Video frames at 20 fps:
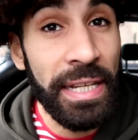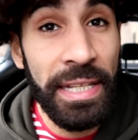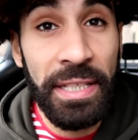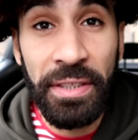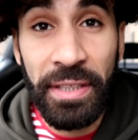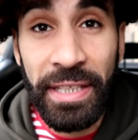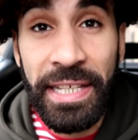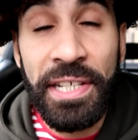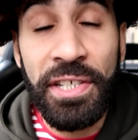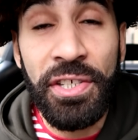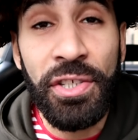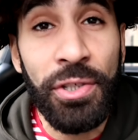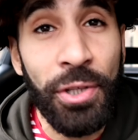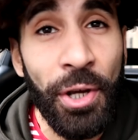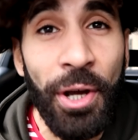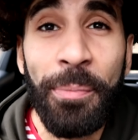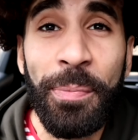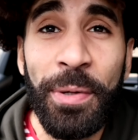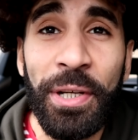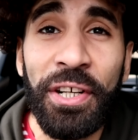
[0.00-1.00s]
in these
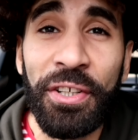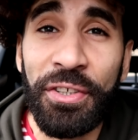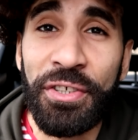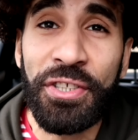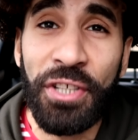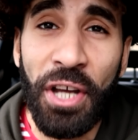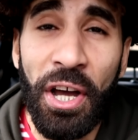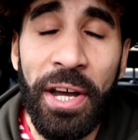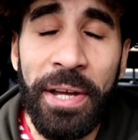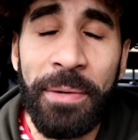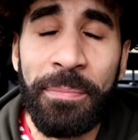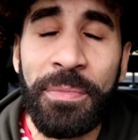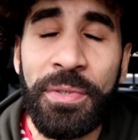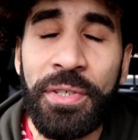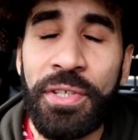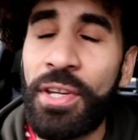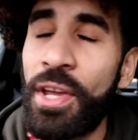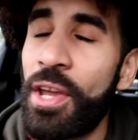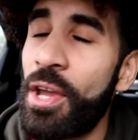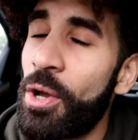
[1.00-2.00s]
turbulent
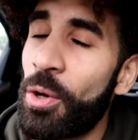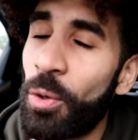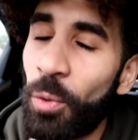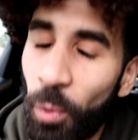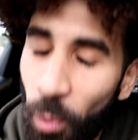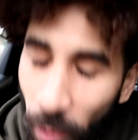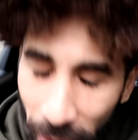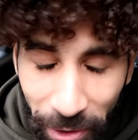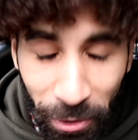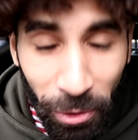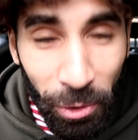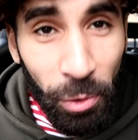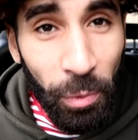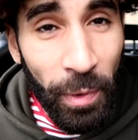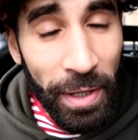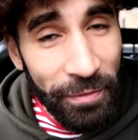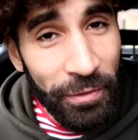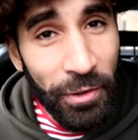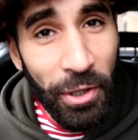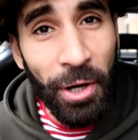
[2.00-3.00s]
times. We're all
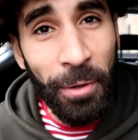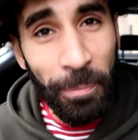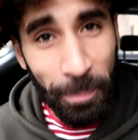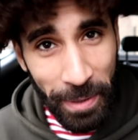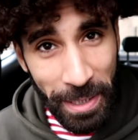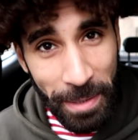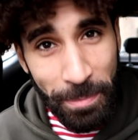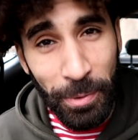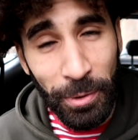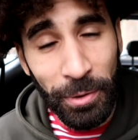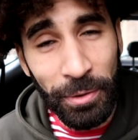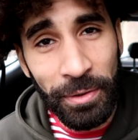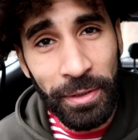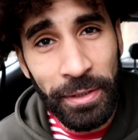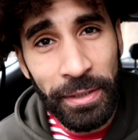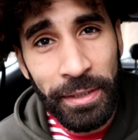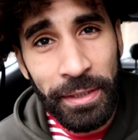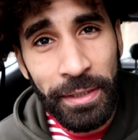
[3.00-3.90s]
we've got, people.